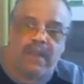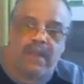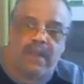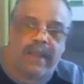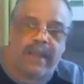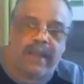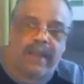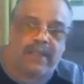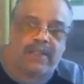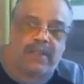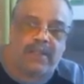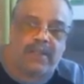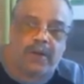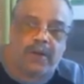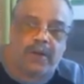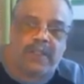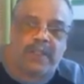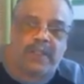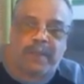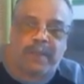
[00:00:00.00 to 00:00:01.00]
You got
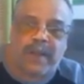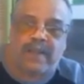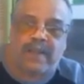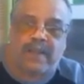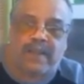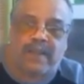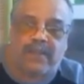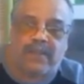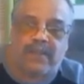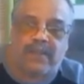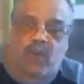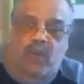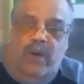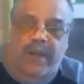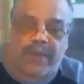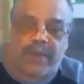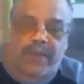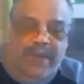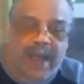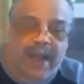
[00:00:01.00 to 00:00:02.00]
total expenses of
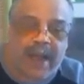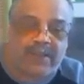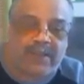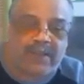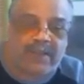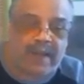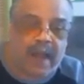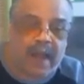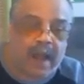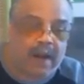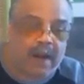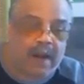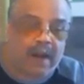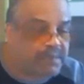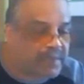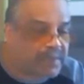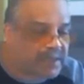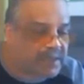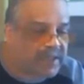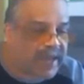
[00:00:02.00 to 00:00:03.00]

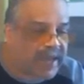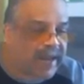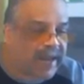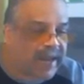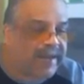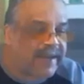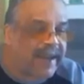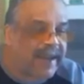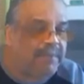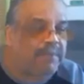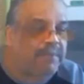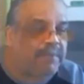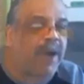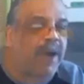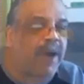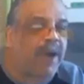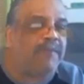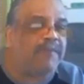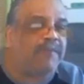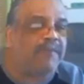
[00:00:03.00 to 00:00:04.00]
$20,000, but you got a net
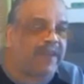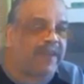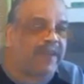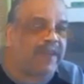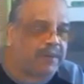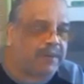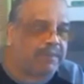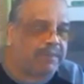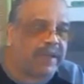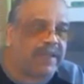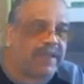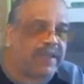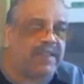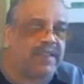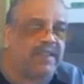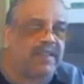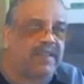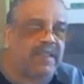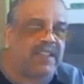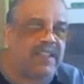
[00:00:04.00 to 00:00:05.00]
profit in your
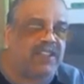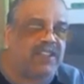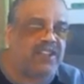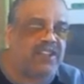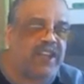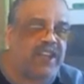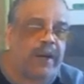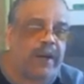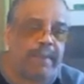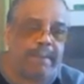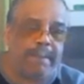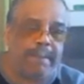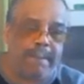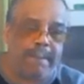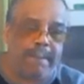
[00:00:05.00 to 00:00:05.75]
business this year.